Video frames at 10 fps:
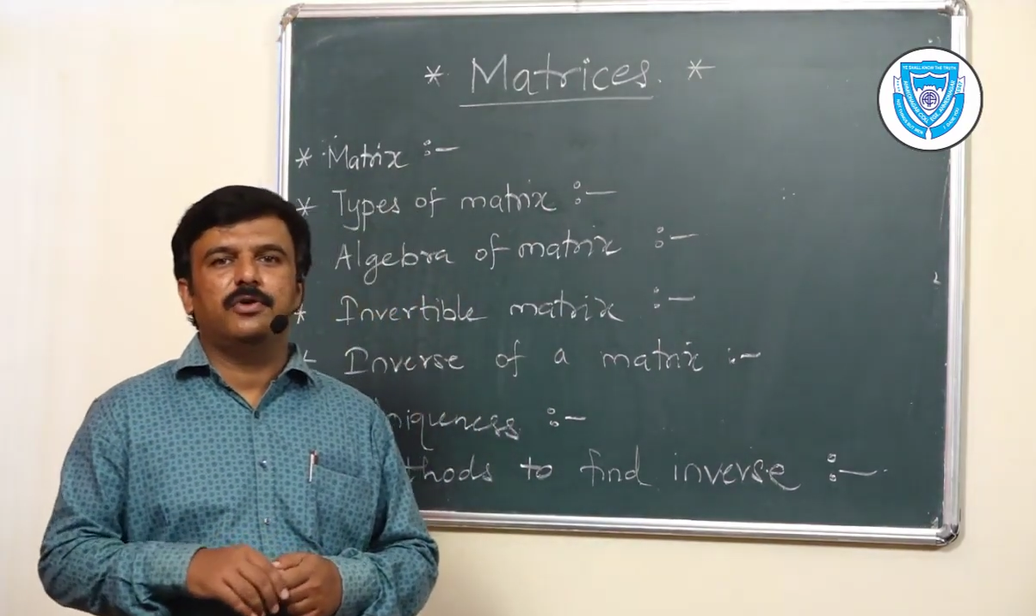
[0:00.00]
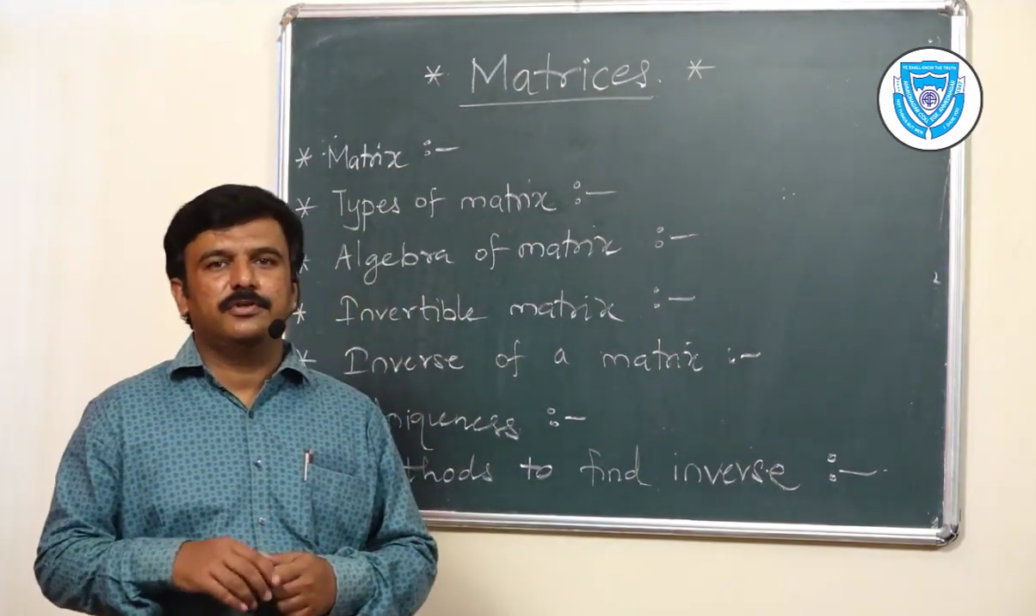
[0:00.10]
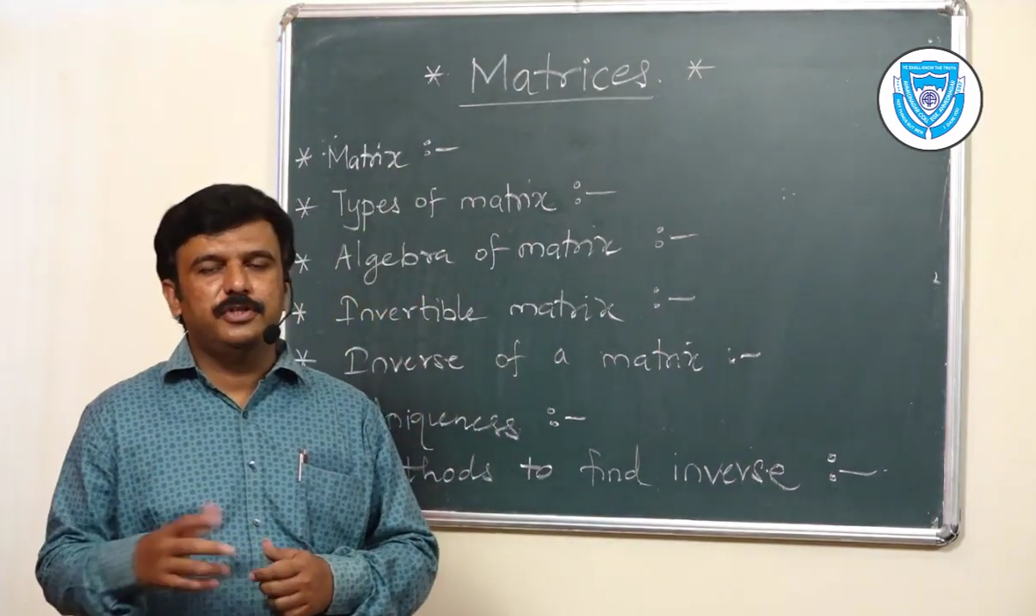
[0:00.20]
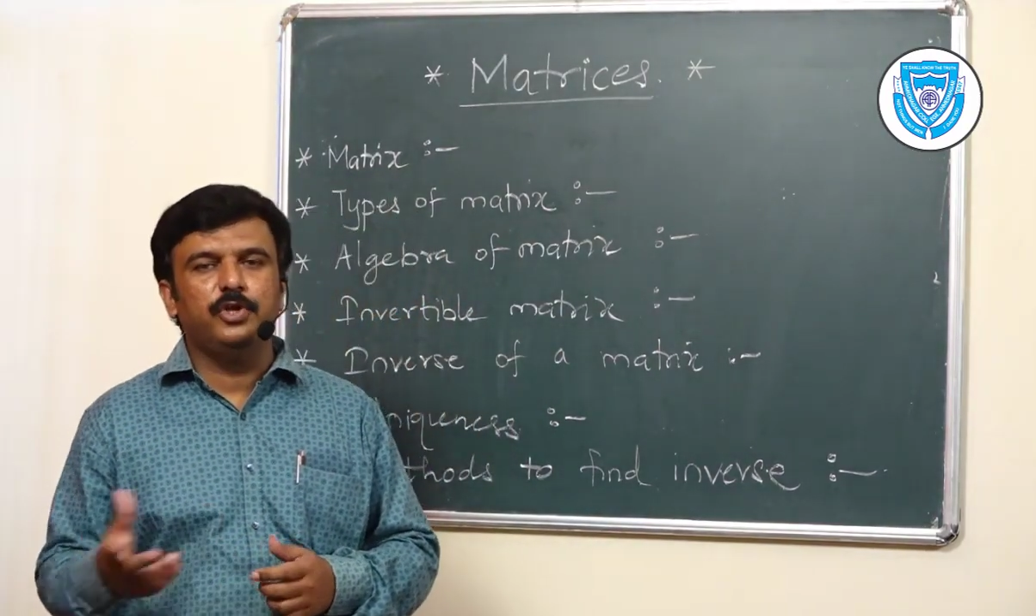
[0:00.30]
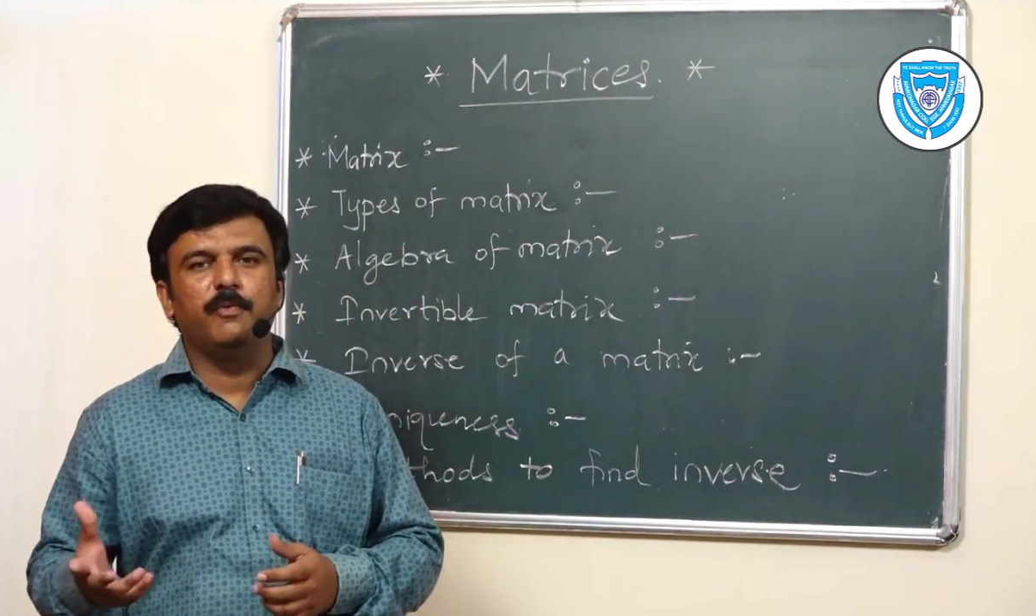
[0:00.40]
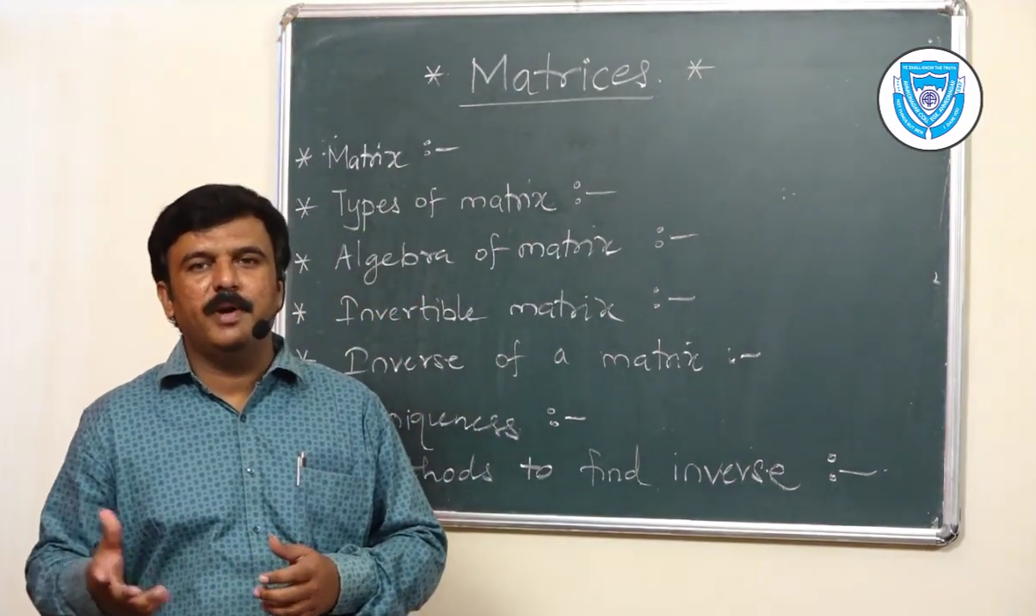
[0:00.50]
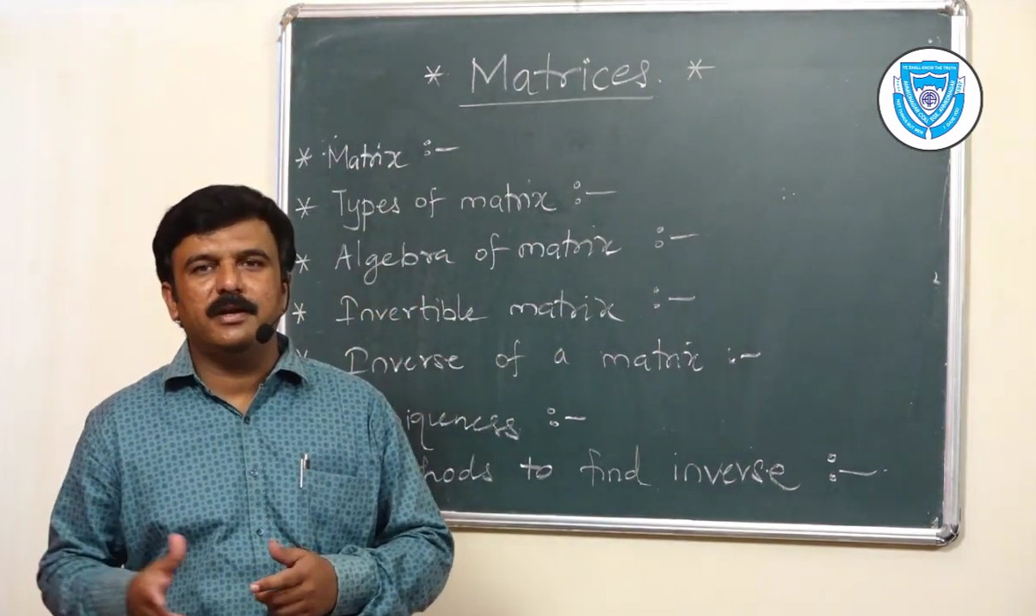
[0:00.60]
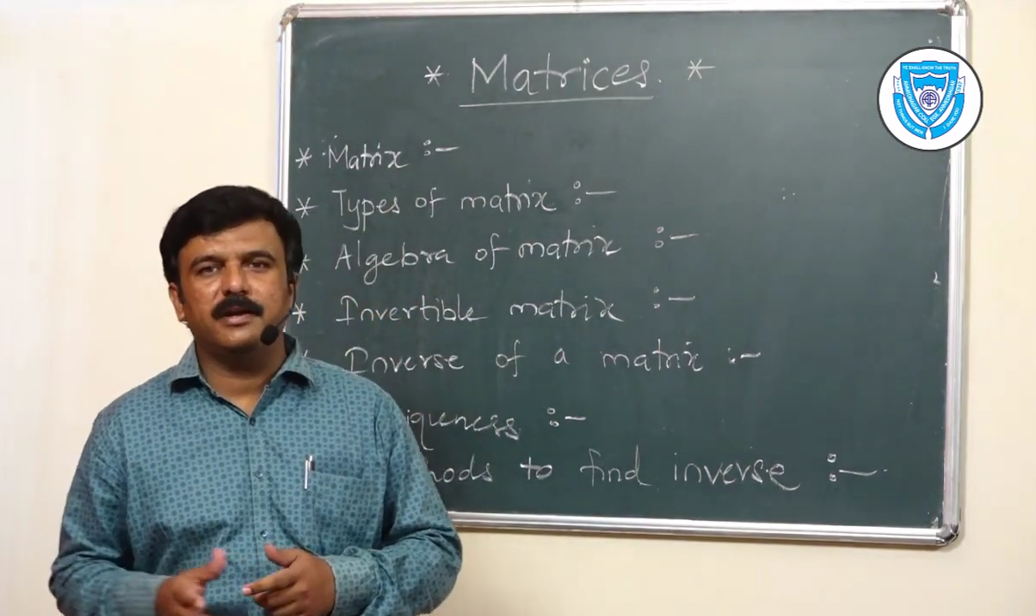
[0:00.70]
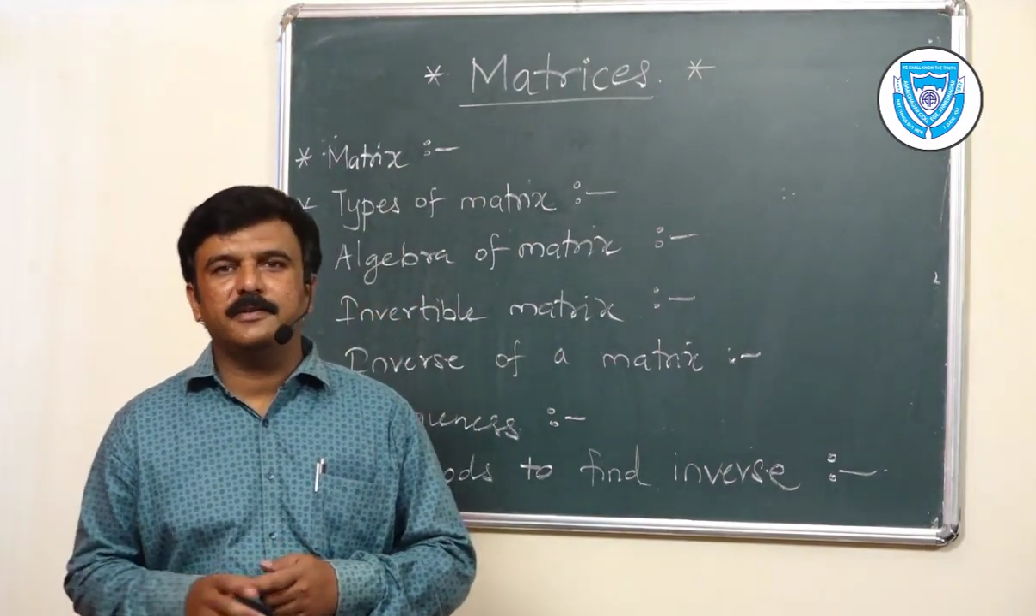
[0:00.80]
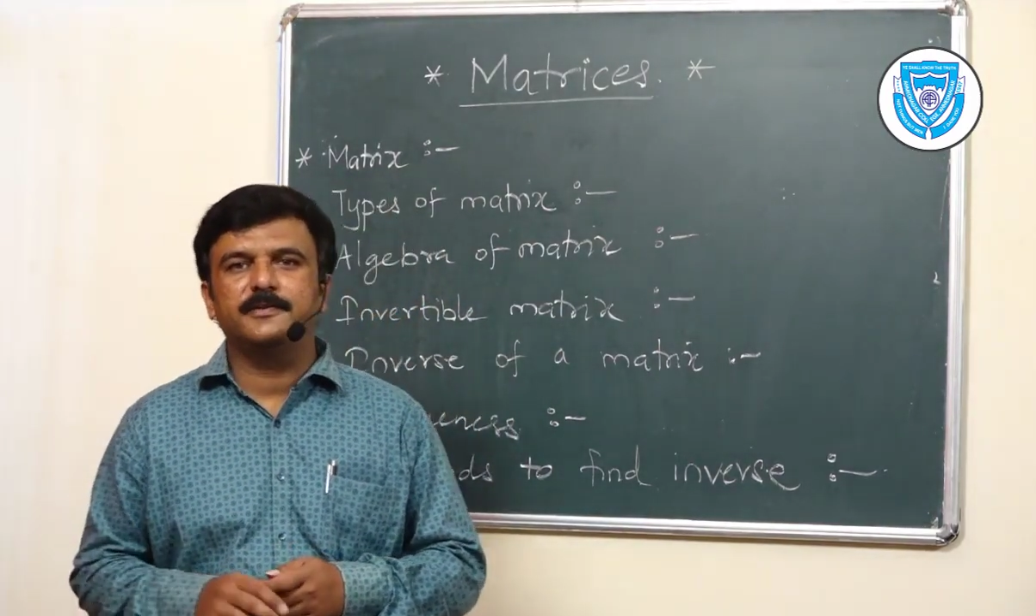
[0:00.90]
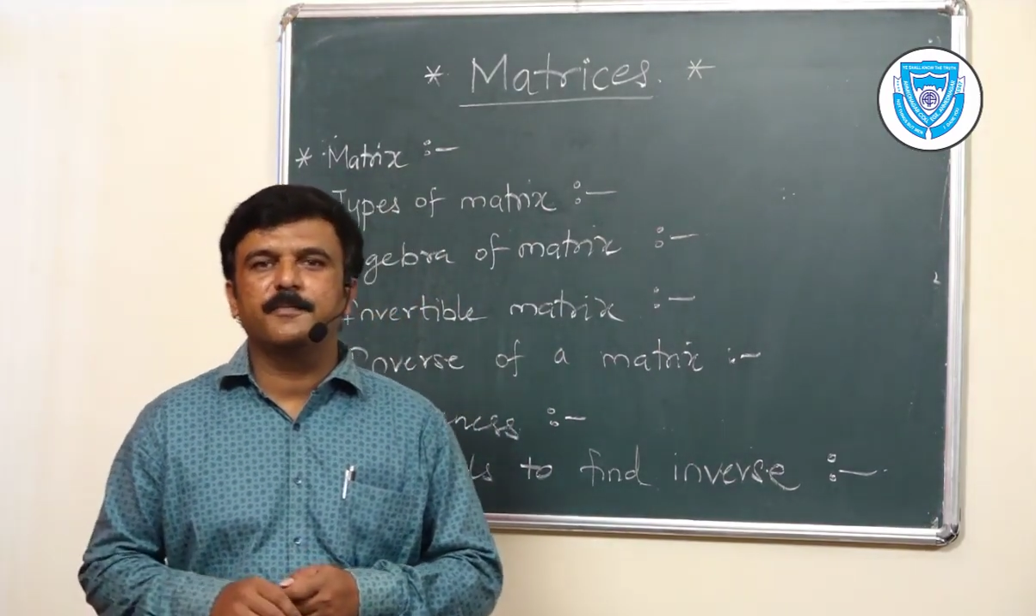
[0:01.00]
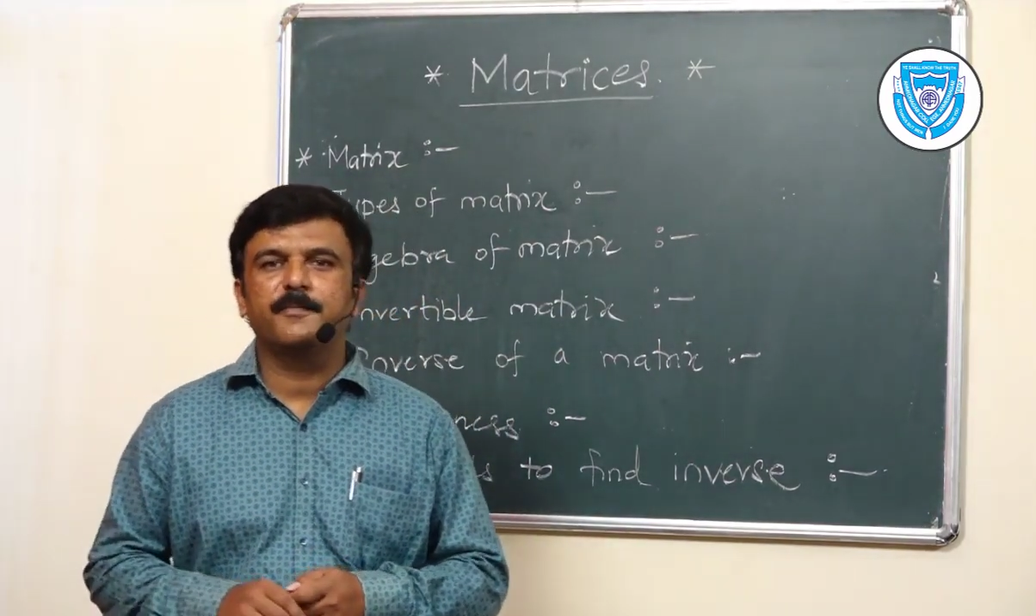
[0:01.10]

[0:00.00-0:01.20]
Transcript: or zero matrix.